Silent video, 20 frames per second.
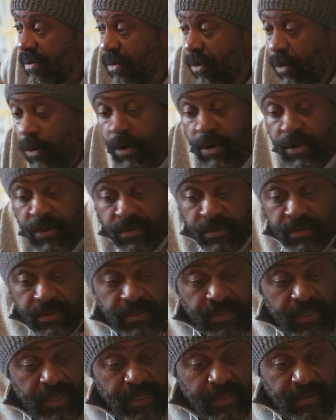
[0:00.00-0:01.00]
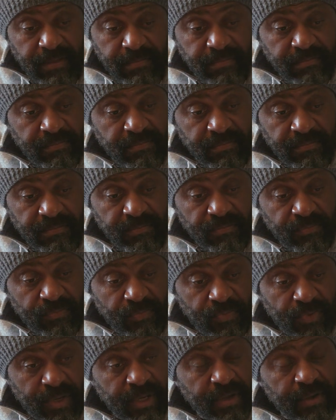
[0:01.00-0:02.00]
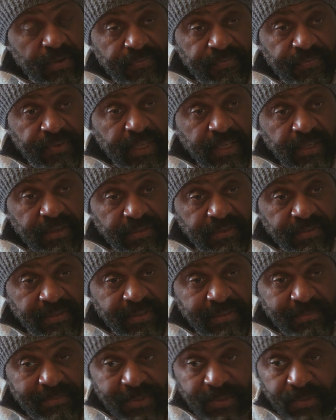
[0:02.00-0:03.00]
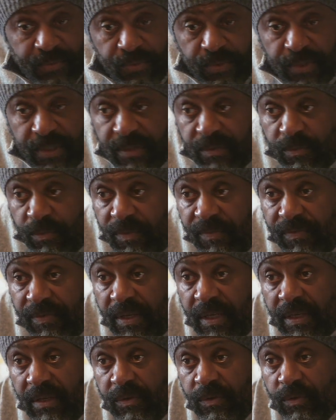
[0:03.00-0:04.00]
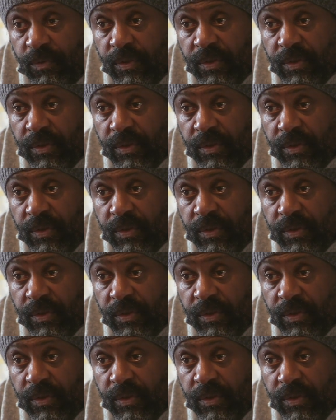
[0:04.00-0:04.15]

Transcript: or you can take one of her fingers in between three fingers,